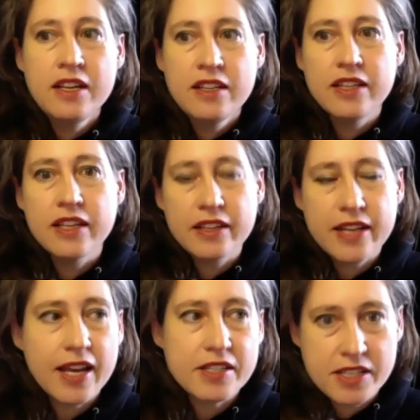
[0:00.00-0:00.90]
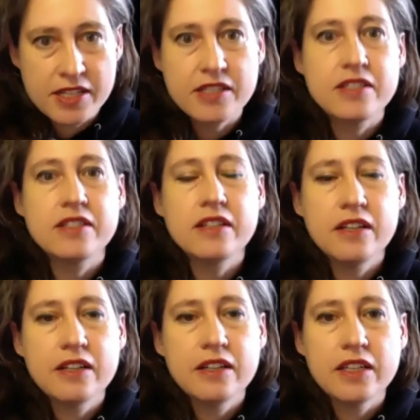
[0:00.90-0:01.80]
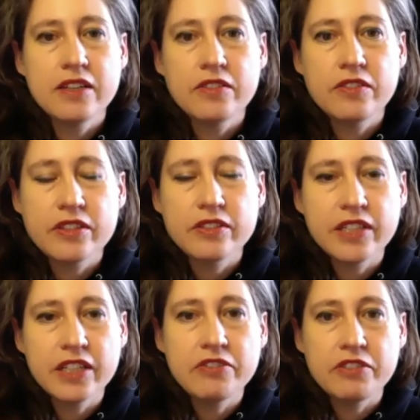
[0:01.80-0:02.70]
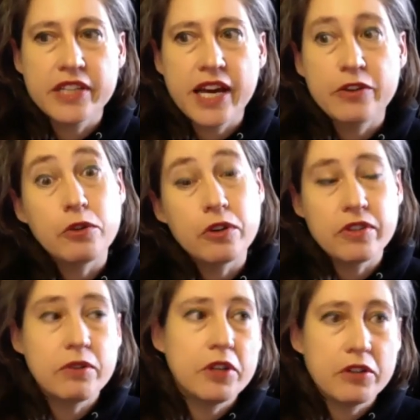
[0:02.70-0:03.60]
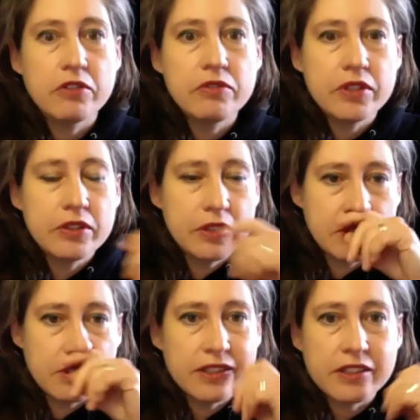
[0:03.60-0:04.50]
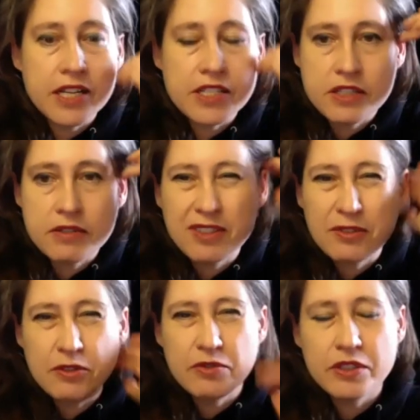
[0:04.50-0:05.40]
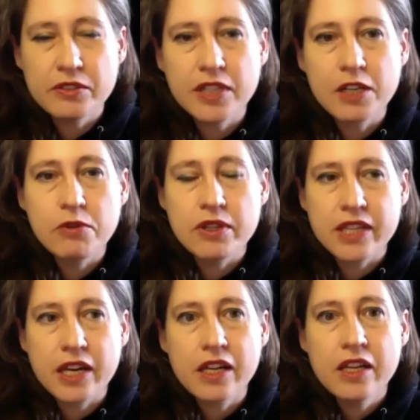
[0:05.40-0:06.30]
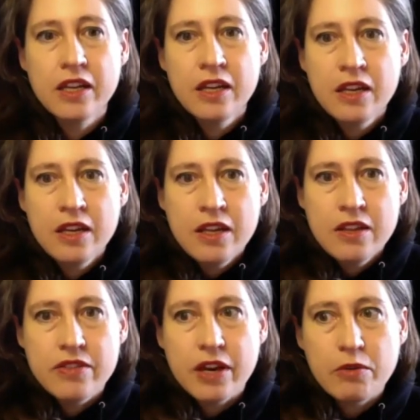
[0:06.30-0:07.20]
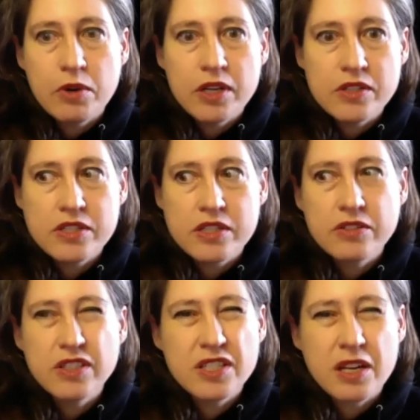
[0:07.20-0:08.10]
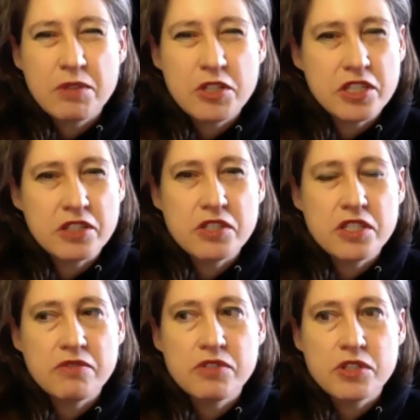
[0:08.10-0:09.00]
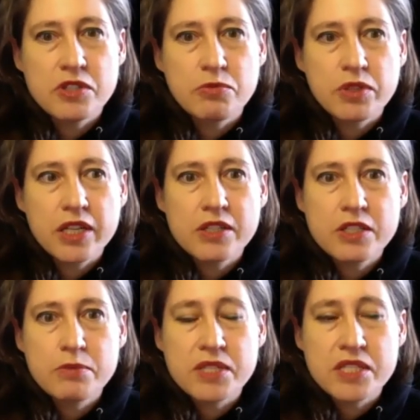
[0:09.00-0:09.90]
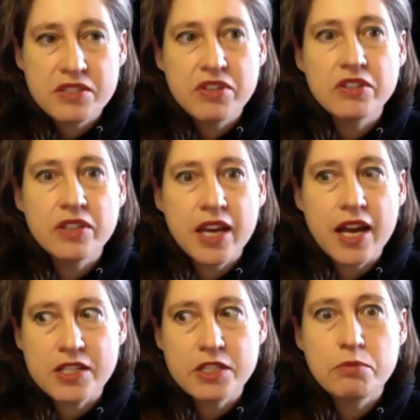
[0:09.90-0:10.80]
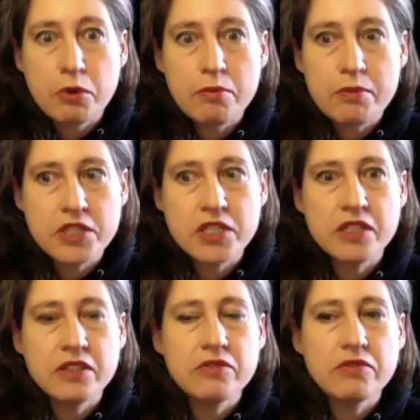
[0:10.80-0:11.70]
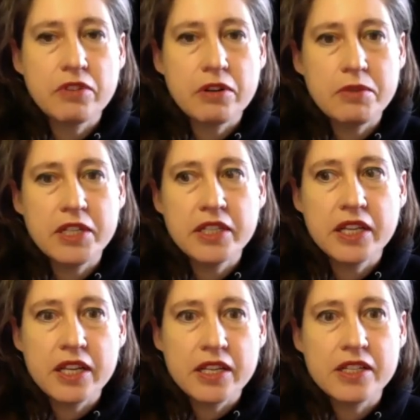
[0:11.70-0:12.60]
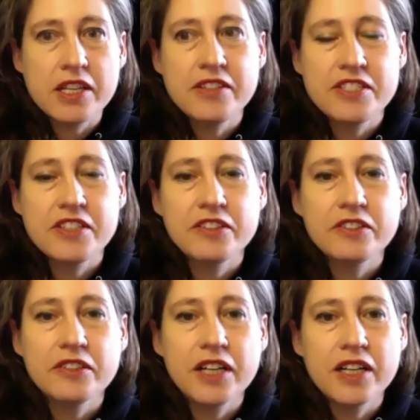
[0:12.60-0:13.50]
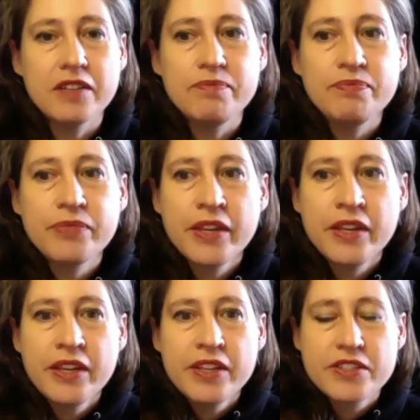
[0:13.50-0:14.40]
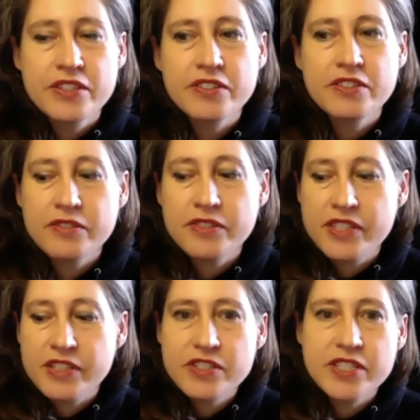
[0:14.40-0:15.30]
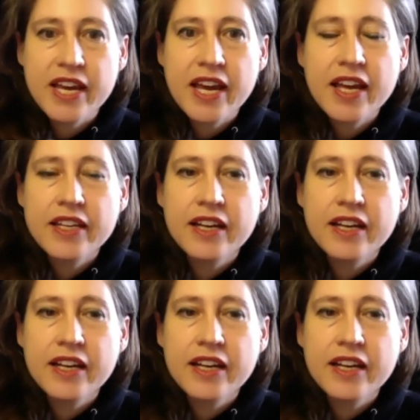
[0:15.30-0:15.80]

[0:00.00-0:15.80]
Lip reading: they can access, you know, the link for that. Or if they want to review, they were in the class, they want to review like what that was. The only time I share stuff is when I specifically ask permission from it. And so there's that.